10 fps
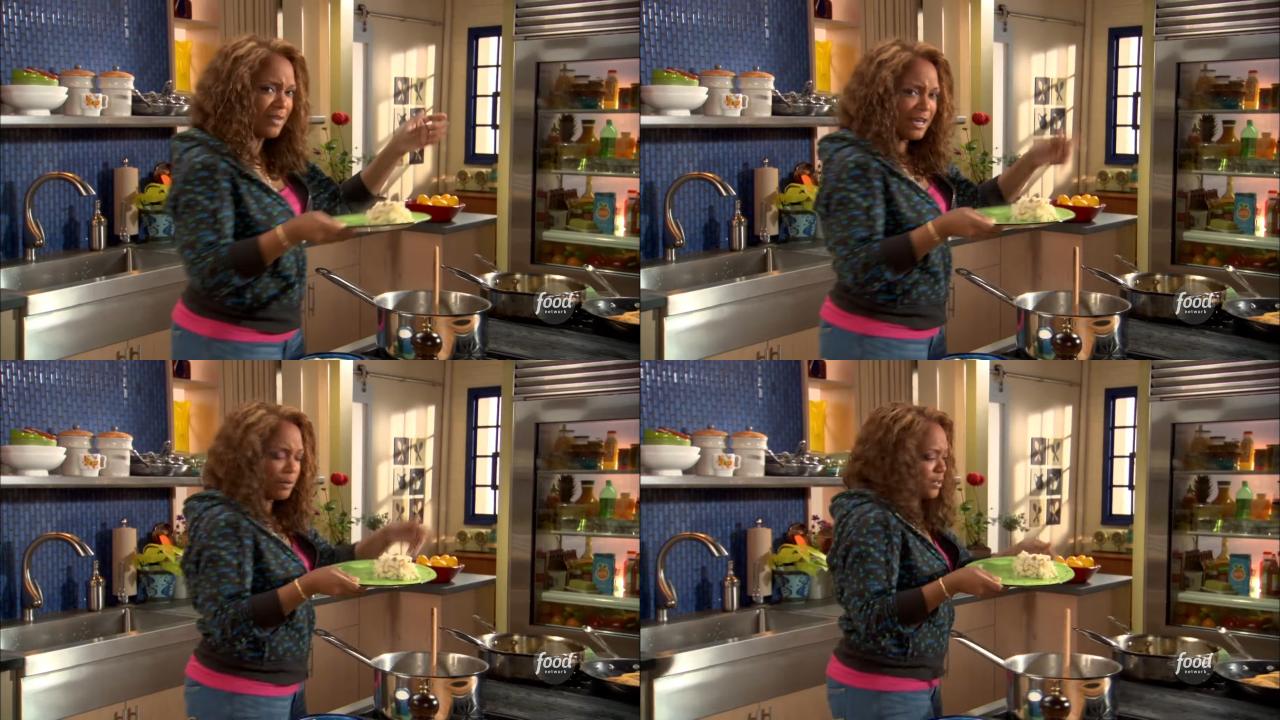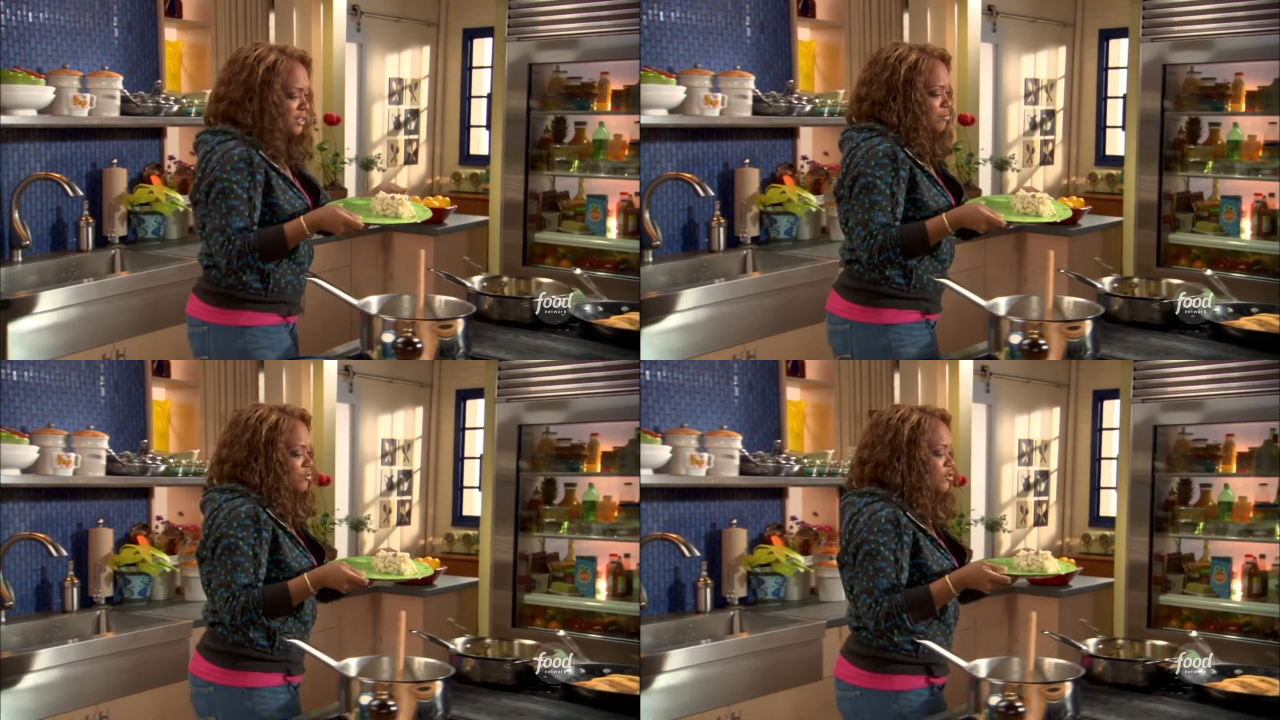hit them with
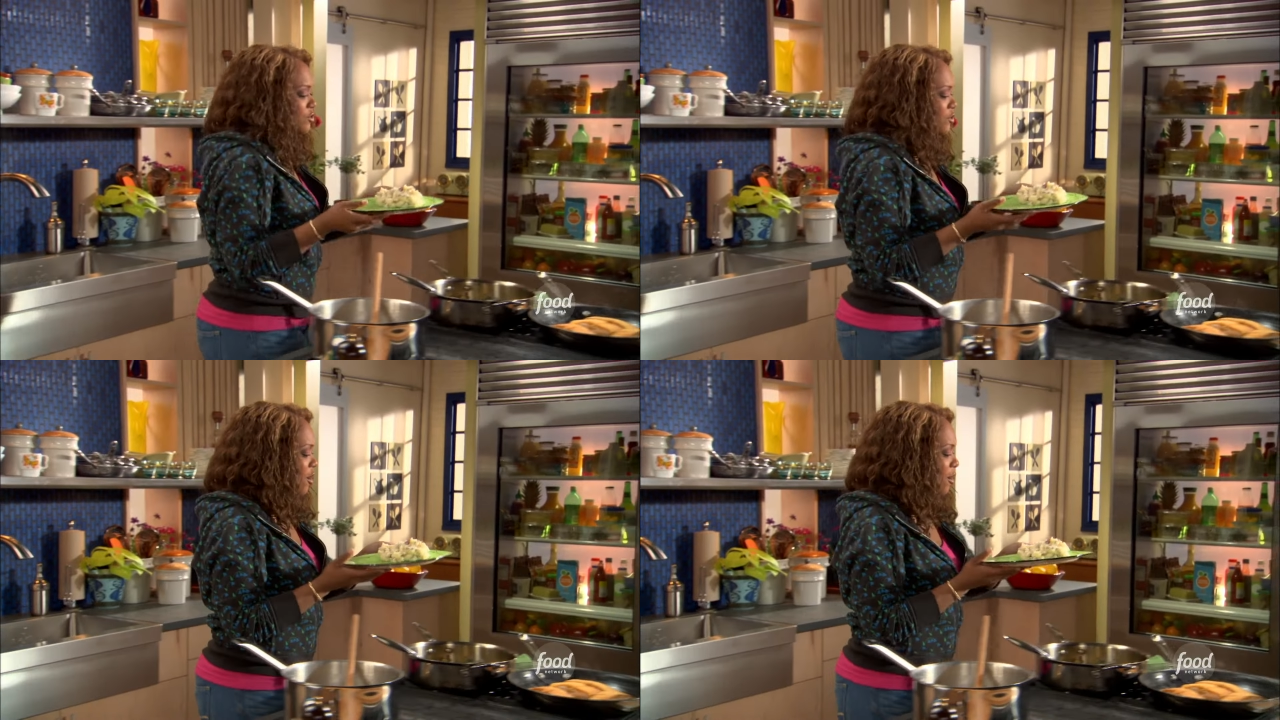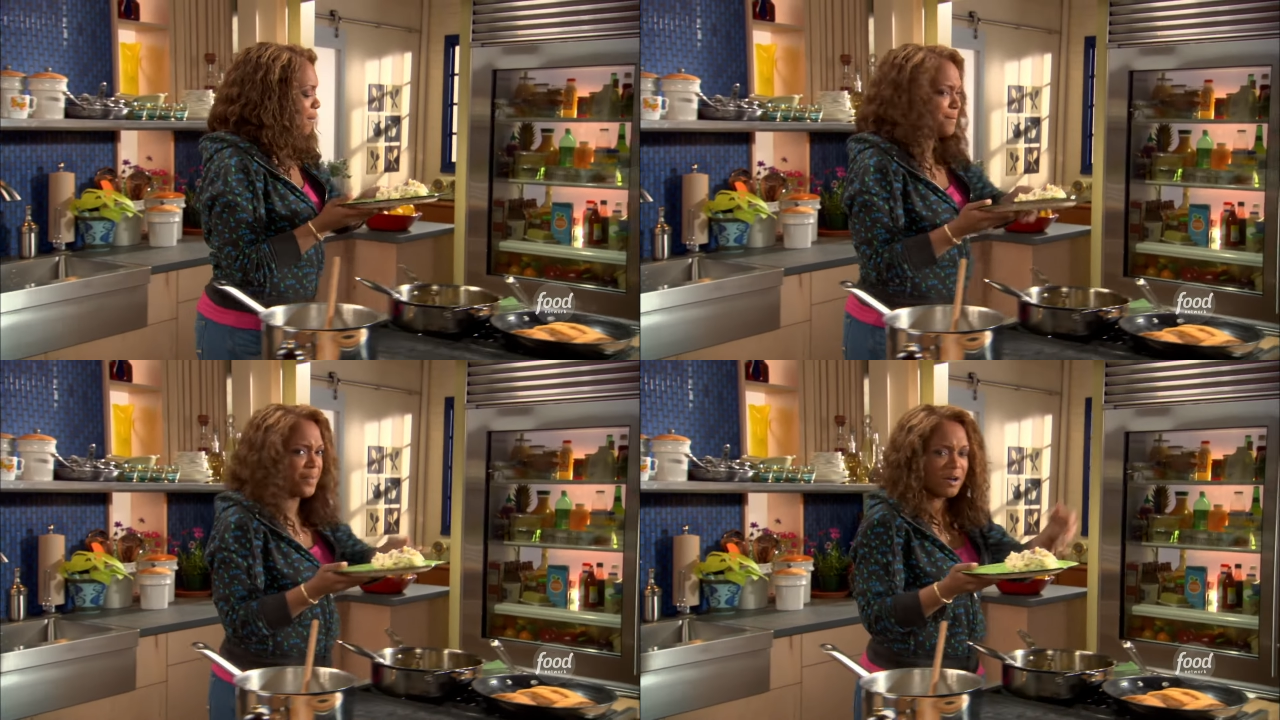some salt,
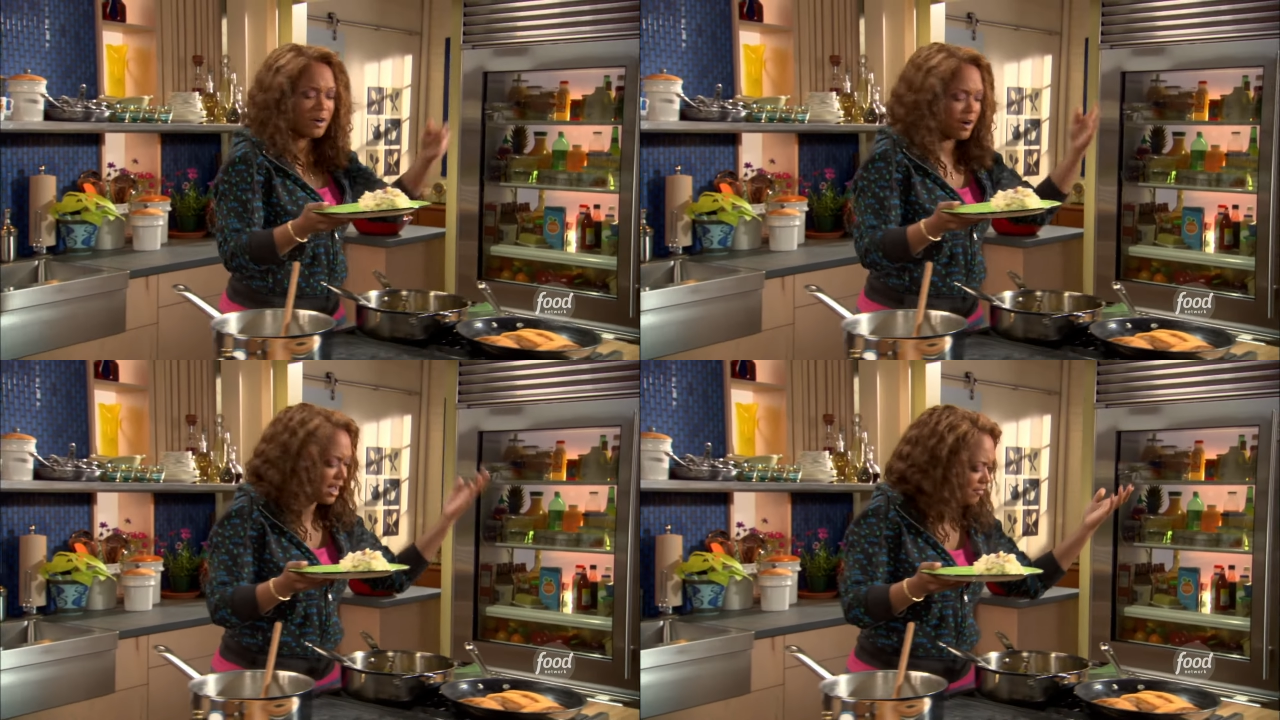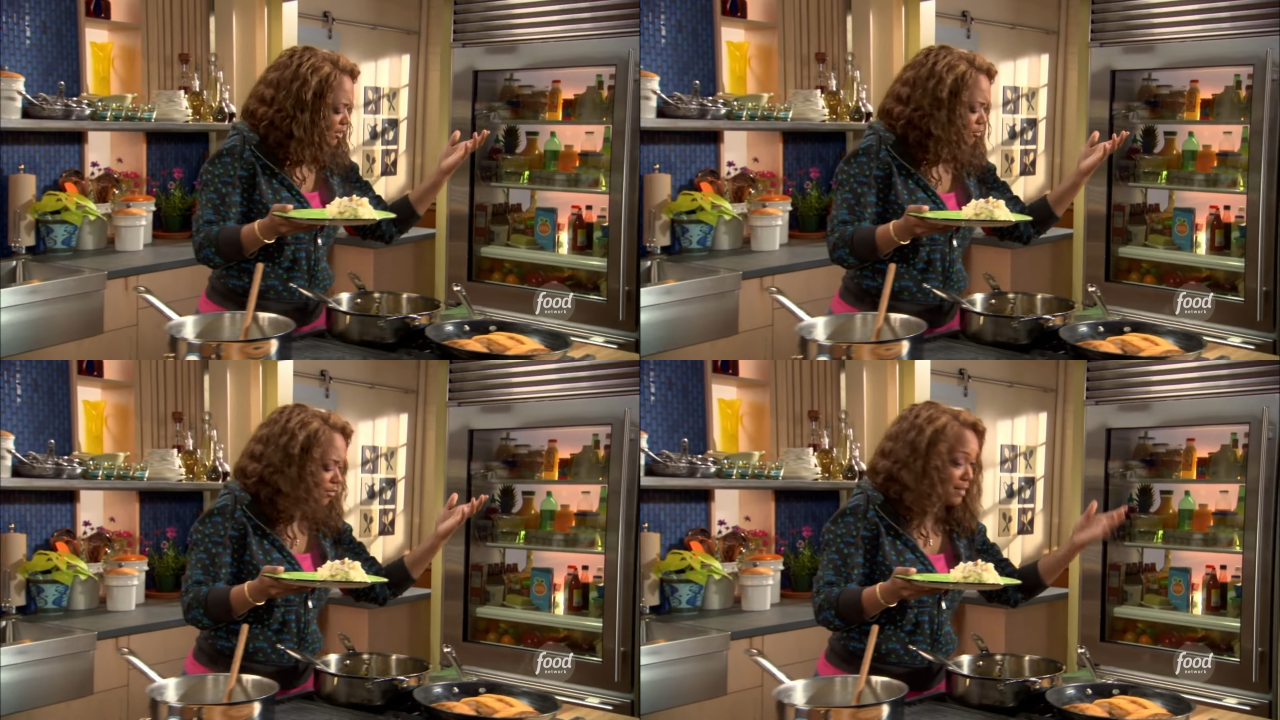butter, heavy
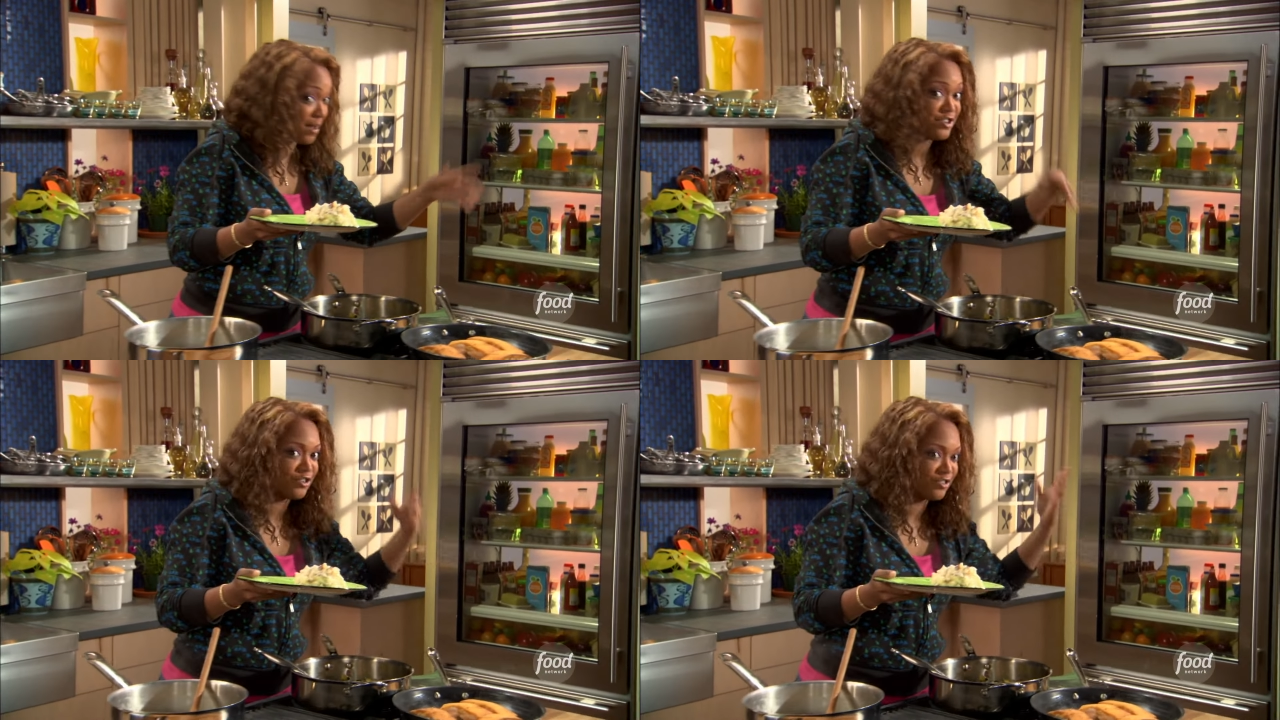cream, and you're